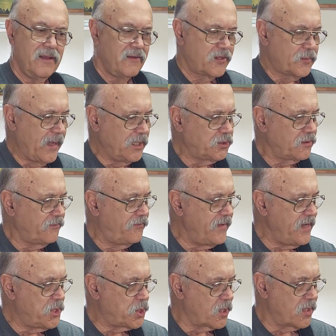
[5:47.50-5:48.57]
special
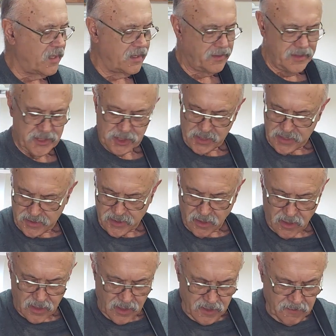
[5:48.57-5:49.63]
feature on this
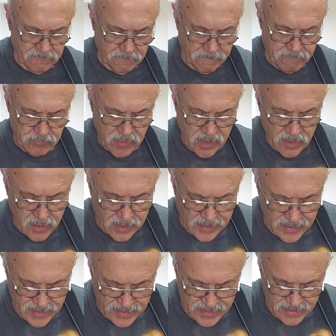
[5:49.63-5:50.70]
guitar,
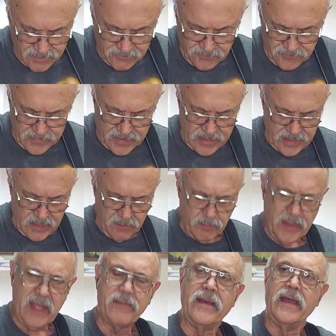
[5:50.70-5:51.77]
I have a
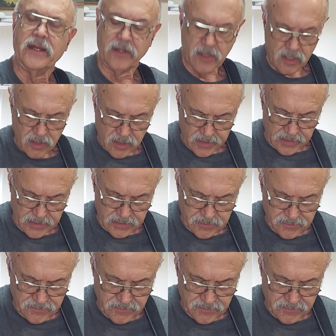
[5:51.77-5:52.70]
B-bender on it.